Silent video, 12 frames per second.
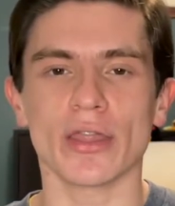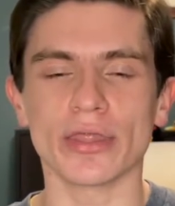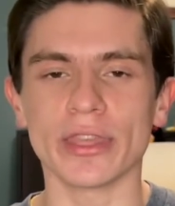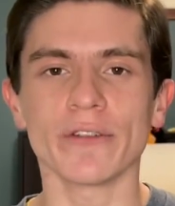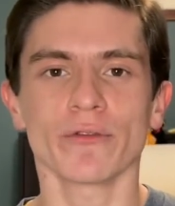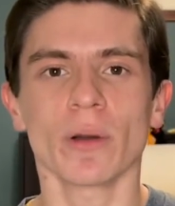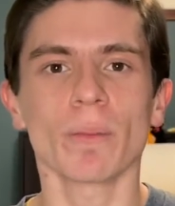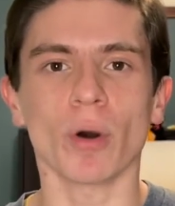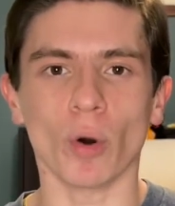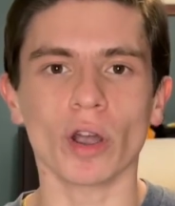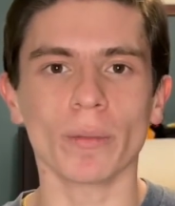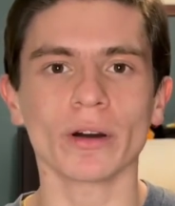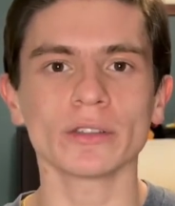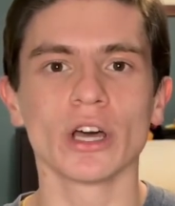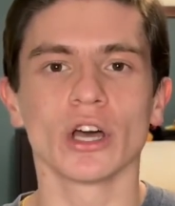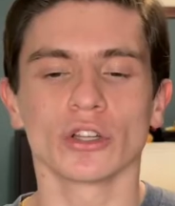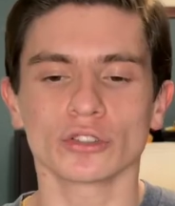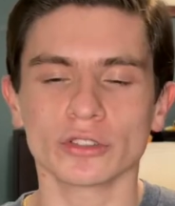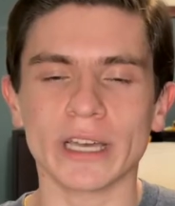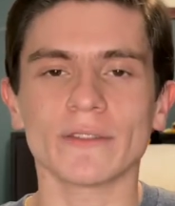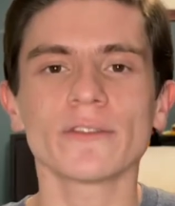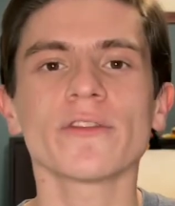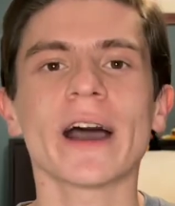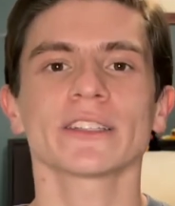different Pokemon to then
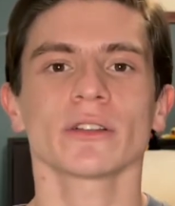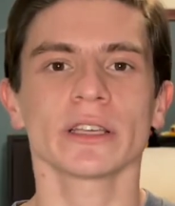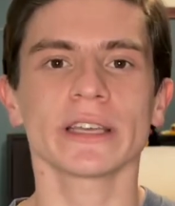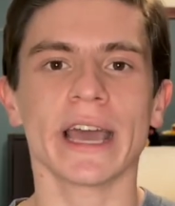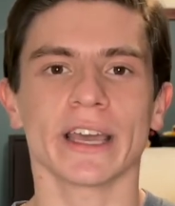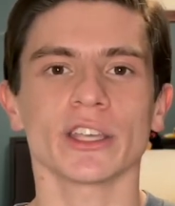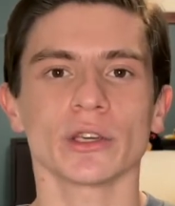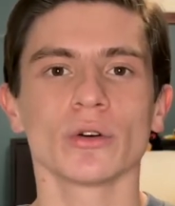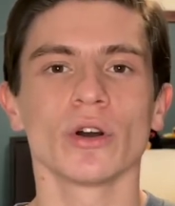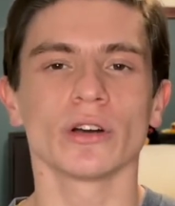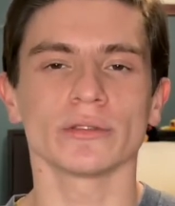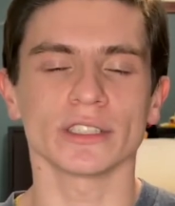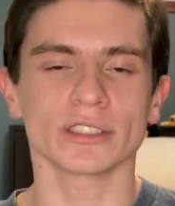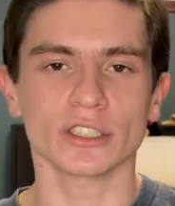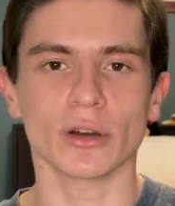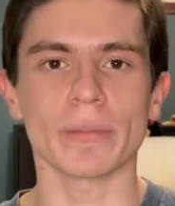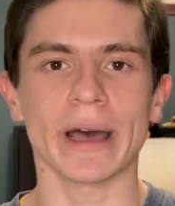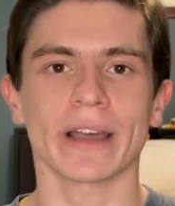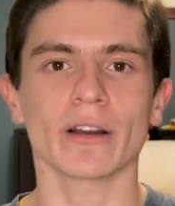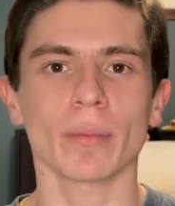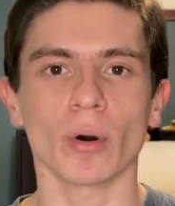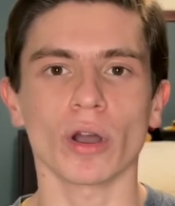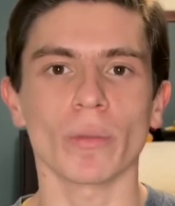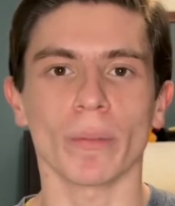finally get you this Chimera
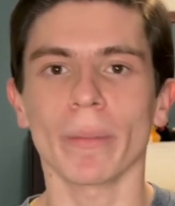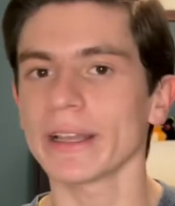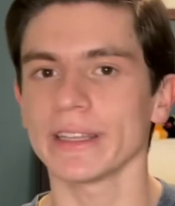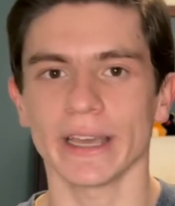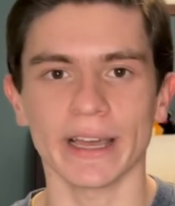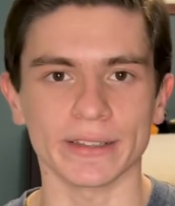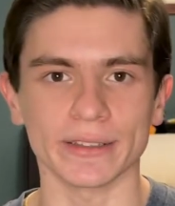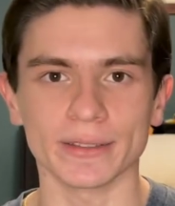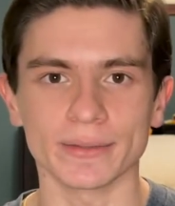Pokemon by the end.